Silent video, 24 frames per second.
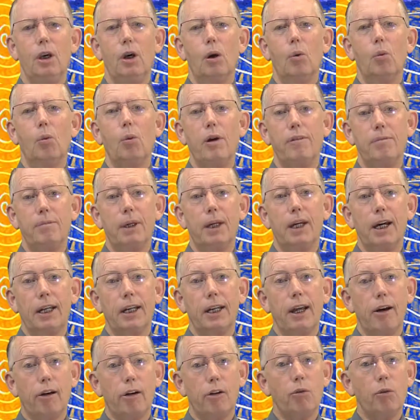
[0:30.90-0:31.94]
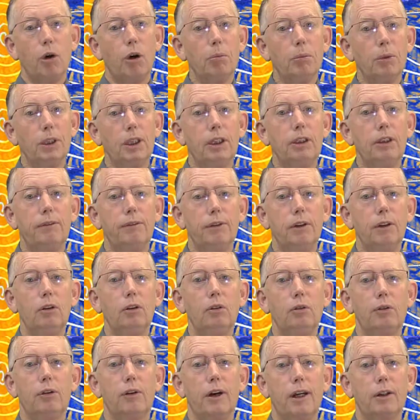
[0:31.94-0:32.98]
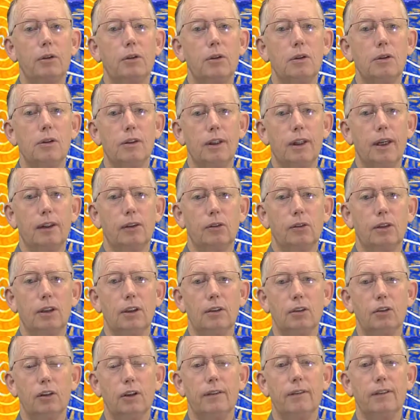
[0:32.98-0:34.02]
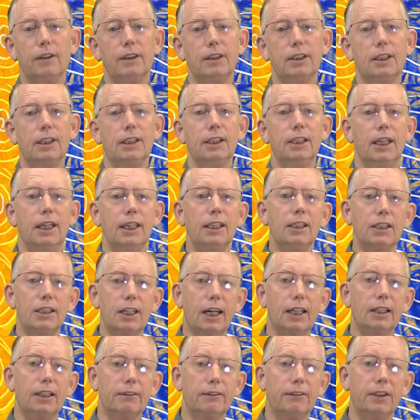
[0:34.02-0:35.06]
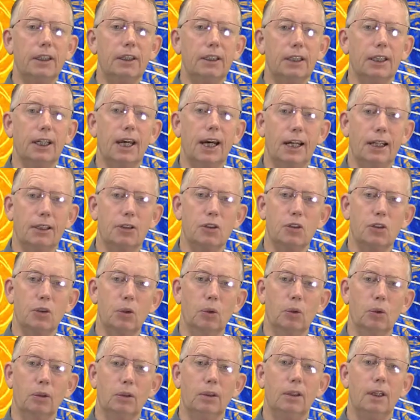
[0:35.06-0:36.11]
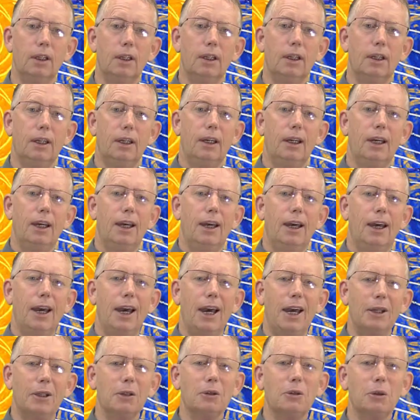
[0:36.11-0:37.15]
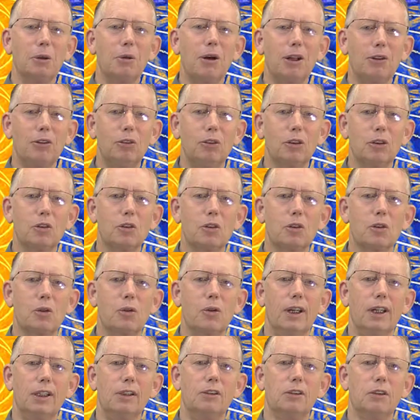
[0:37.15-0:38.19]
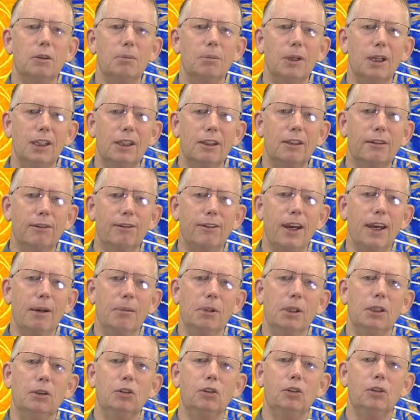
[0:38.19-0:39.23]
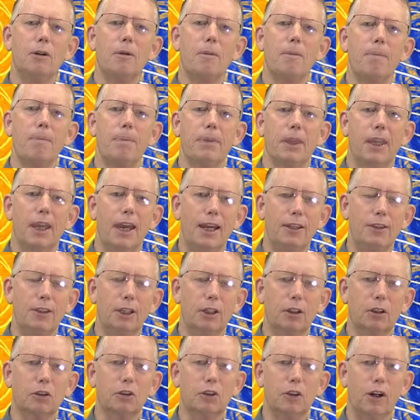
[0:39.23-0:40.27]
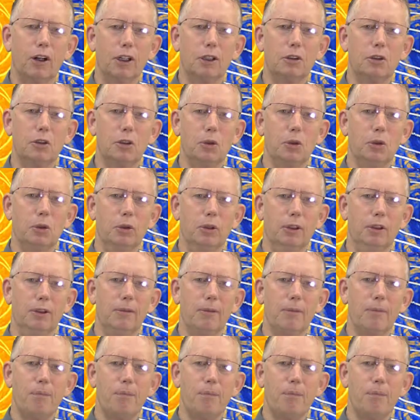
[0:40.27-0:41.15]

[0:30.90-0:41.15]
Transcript: We've begun our enrolment interviews for our 2017 intake of kindergarten children, and it's always such a treat to meet the families and their excited children.